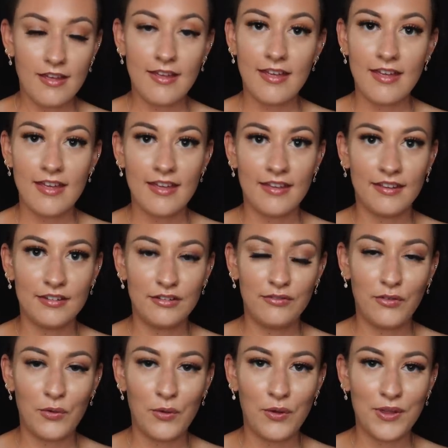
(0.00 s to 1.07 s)
And
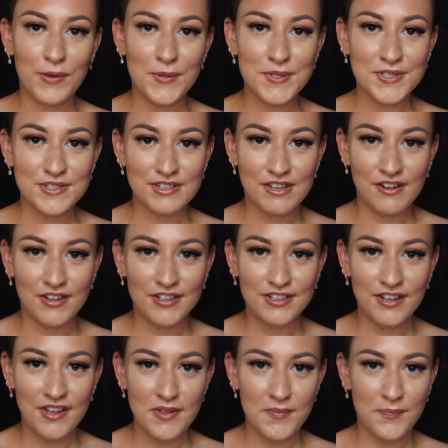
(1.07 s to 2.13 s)
for your
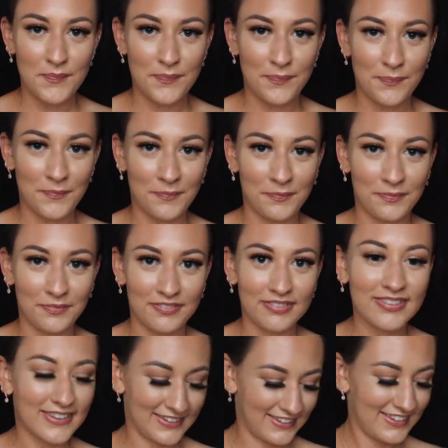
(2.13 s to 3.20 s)
starter?
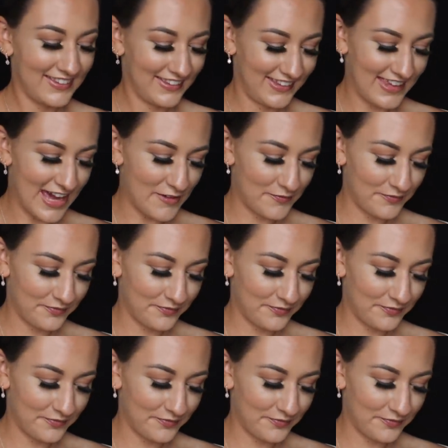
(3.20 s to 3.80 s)
Yeah.